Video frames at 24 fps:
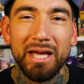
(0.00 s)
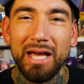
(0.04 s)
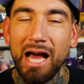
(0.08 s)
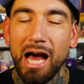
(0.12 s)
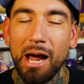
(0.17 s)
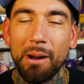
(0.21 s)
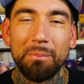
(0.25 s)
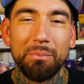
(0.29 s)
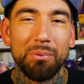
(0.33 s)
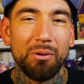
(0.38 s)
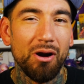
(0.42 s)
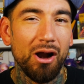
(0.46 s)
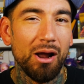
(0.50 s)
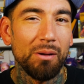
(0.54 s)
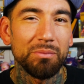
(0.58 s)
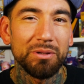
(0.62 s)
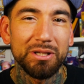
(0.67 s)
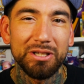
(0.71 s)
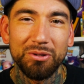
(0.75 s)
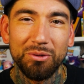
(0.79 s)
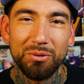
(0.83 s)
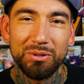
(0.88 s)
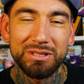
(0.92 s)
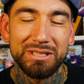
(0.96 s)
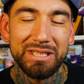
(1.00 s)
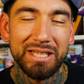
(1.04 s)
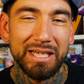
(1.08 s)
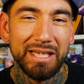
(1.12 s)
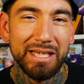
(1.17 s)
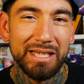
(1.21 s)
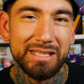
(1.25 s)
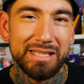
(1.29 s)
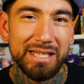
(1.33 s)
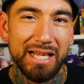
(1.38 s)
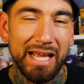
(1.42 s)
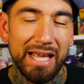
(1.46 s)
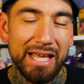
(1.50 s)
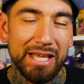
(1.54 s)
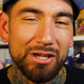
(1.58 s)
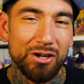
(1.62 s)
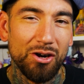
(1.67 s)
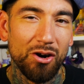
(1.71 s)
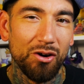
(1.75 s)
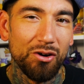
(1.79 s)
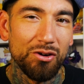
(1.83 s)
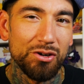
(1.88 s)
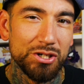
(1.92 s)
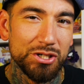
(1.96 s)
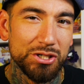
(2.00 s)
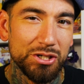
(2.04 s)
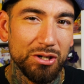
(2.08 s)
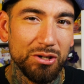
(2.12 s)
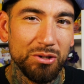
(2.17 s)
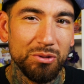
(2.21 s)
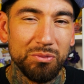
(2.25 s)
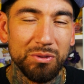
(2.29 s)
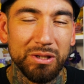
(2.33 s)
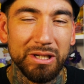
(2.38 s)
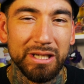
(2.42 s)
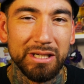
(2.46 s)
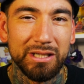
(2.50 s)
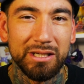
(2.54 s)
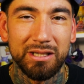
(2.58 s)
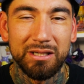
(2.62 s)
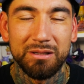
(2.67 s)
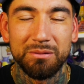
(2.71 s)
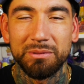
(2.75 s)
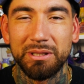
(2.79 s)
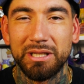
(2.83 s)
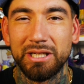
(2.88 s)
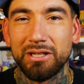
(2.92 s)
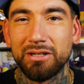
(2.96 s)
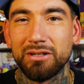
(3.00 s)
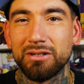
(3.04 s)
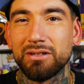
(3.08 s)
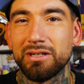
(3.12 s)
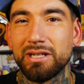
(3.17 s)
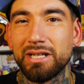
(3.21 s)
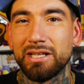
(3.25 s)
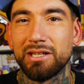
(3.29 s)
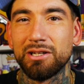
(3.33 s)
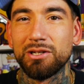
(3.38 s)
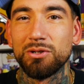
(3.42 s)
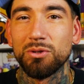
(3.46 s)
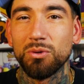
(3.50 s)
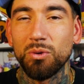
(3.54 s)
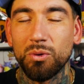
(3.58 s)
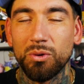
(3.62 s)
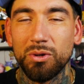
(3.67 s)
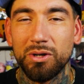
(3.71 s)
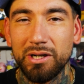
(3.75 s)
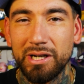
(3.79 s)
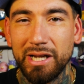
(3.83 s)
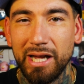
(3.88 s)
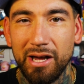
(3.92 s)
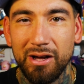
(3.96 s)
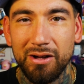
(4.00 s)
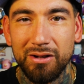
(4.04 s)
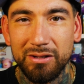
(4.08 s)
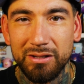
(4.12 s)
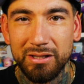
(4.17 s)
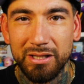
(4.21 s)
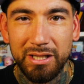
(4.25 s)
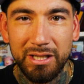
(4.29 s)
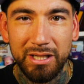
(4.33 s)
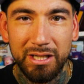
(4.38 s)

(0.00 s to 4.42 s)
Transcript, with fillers: I'm probably going to hit a card show when they come here in NorCal,